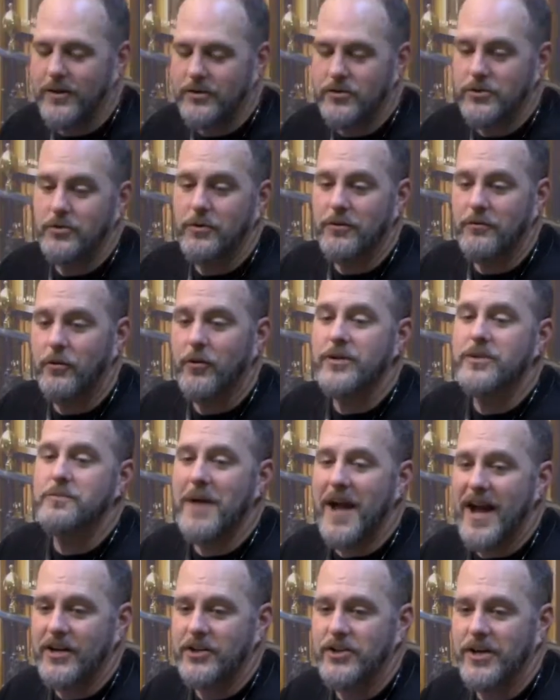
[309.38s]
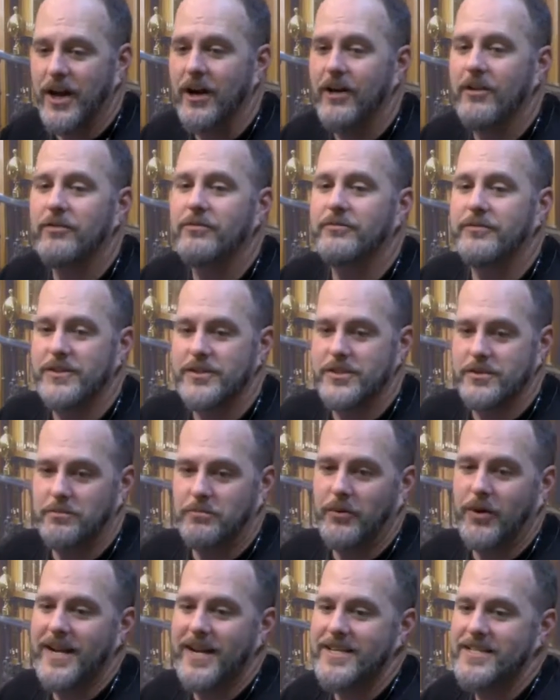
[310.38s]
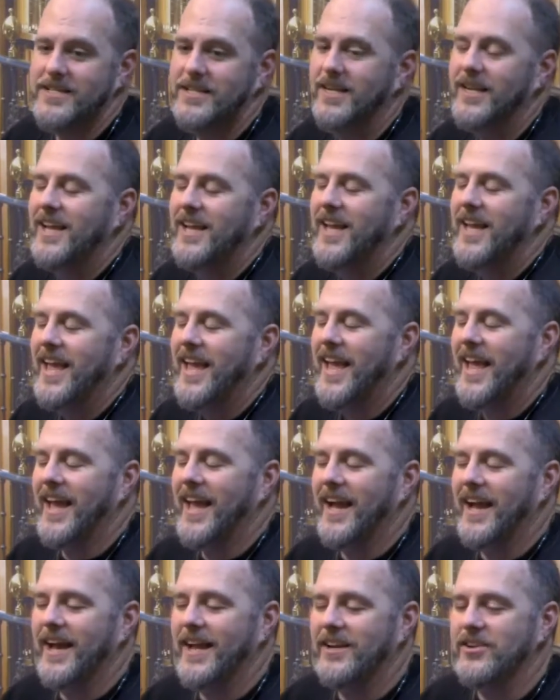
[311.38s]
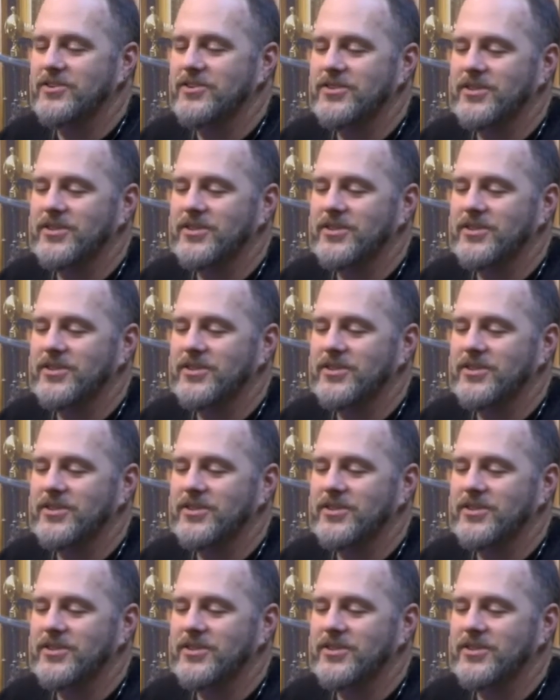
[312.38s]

to do a voice match of Vincent Price, and